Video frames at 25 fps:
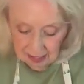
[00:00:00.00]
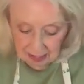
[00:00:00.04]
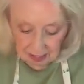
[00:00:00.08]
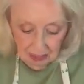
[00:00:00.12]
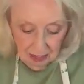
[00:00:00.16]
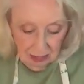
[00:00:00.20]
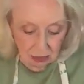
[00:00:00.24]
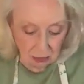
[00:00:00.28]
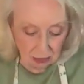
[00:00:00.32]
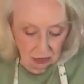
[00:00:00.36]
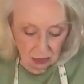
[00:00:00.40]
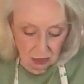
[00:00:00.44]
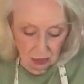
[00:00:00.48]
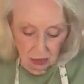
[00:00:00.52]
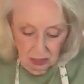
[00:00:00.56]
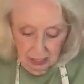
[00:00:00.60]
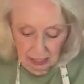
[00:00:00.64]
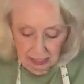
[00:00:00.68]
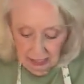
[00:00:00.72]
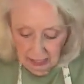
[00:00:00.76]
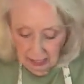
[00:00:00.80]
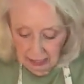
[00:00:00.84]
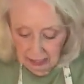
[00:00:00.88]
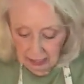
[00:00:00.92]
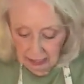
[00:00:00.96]
You surely
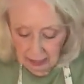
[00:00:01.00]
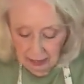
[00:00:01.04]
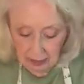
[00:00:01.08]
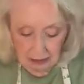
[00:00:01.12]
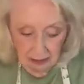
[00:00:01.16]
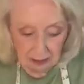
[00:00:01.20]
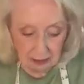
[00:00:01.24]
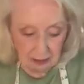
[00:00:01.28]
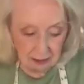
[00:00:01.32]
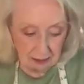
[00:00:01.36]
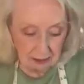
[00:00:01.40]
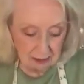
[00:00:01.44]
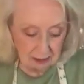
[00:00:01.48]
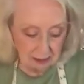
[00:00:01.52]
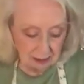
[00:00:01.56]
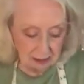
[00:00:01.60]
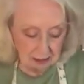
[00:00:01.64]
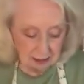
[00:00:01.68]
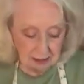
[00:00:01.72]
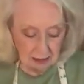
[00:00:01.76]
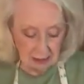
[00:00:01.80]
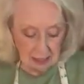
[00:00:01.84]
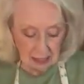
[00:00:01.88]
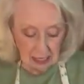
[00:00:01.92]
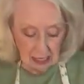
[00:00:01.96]
can.
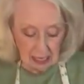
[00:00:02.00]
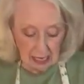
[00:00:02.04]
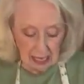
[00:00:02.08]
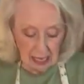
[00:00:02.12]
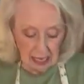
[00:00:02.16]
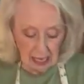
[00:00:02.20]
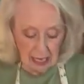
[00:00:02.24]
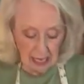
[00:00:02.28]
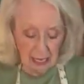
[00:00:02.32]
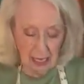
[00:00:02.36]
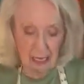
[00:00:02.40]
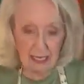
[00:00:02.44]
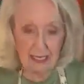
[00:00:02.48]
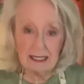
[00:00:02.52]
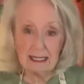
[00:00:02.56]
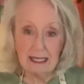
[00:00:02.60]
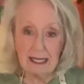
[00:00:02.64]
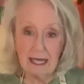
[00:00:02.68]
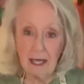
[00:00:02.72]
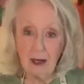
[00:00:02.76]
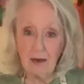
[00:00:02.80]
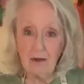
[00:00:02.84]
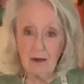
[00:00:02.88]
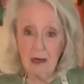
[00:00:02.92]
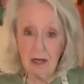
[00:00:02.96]
I like
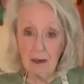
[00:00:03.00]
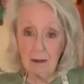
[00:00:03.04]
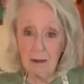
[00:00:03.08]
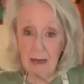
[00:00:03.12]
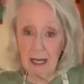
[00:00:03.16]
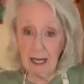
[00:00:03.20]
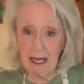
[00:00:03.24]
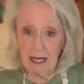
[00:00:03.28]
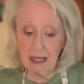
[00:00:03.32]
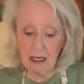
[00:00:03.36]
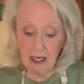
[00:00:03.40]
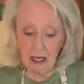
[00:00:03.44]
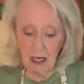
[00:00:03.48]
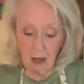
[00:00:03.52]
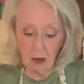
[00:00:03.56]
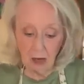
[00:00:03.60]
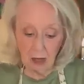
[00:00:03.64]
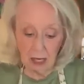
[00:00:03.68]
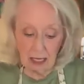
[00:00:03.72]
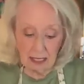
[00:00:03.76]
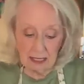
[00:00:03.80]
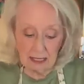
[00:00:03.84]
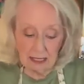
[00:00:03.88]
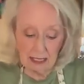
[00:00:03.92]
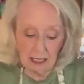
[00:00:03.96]
celery in mine. Do y'all
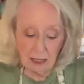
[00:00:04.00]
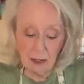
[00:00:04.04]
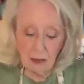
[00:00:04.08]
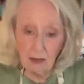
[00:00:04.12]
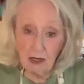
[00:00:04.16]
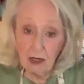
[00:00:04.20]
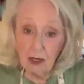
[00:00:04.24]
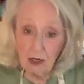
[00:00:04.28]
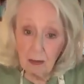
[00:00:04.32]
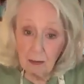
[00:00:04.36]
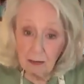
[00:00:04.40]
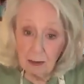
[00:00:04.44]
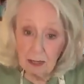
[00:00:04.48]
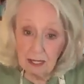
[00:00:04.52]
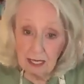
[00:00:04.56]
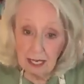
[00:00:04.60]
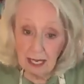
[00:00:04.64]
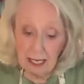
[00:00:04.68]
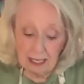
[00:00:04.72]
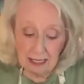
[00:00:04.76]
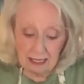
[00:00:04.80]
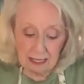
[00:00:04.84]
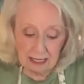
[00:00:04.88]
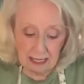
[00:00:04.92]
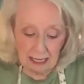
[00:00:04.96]
like celery in your
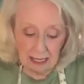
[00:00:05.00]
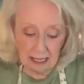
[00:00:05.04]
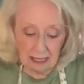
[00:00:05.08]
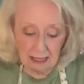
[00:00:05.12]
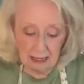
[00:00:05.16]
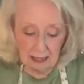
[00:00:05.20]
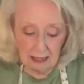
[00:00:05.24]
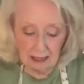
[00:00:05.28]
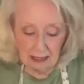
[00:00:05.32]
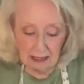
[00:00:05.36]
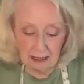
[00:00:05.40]
potato salad?